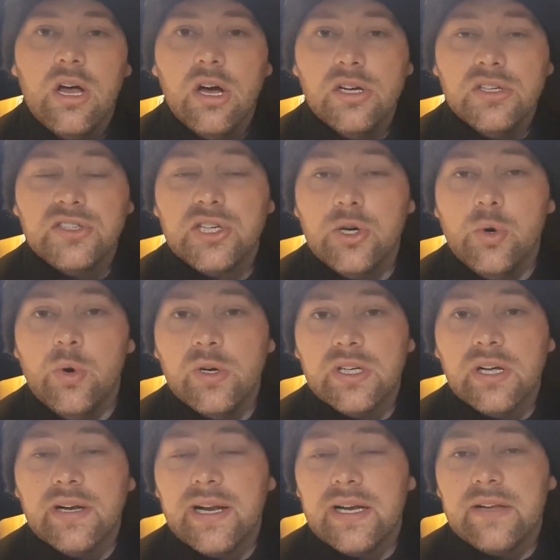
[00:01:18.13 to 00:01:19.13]
at all,
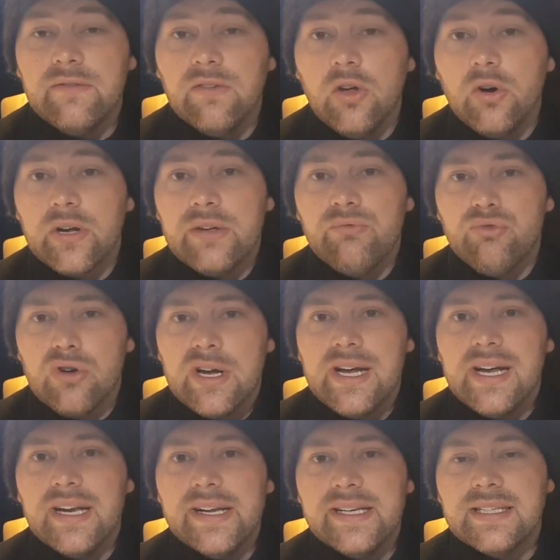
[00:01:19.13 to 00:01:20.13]
done any vlogging
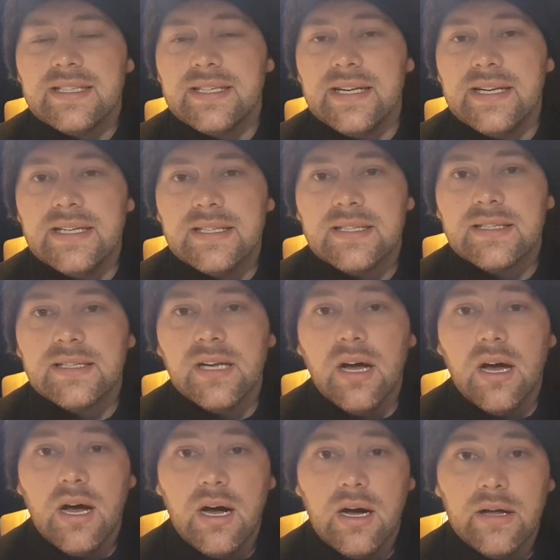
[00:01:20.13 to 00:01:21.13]
really since
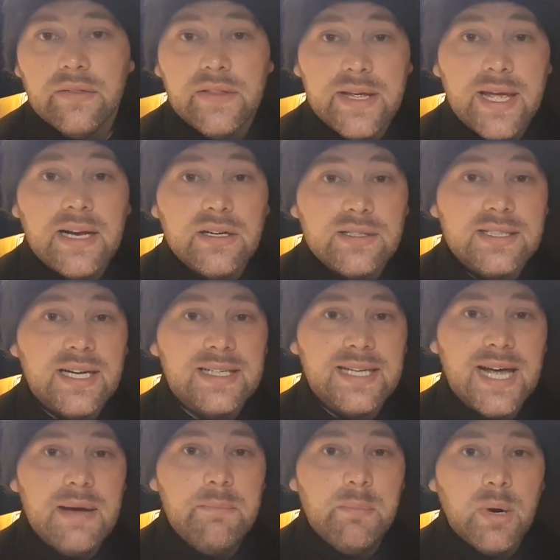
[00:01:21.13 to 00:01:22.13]
the end of
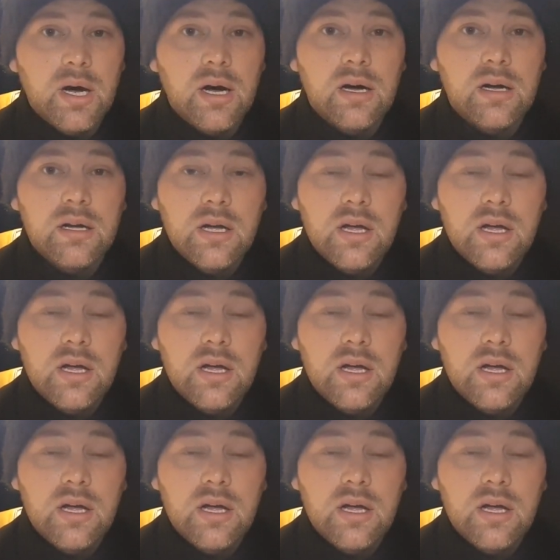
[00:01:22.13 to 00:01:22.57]
September,